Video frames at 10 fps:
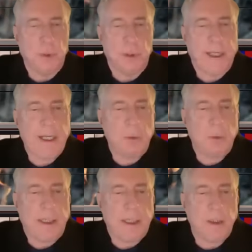We can't
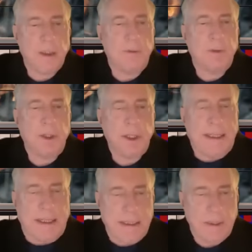recount everything
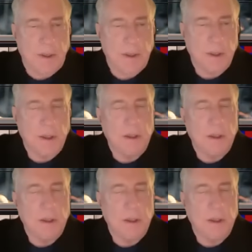here.